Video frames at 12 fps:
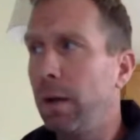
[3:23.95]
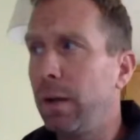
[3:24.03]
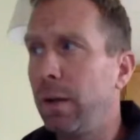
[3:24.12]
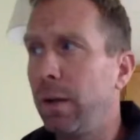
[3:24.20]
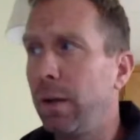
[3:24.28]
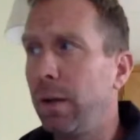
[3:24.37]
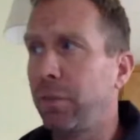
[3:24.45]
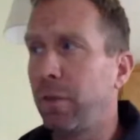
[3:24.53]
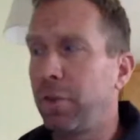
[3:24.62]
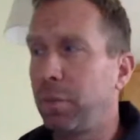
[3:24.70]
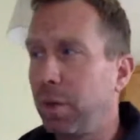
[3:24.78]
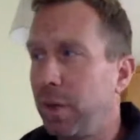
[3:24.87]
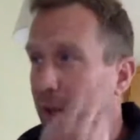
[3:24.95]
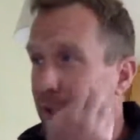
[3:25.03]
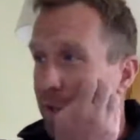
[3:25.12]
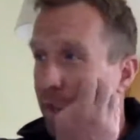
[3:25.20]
is pretty easy.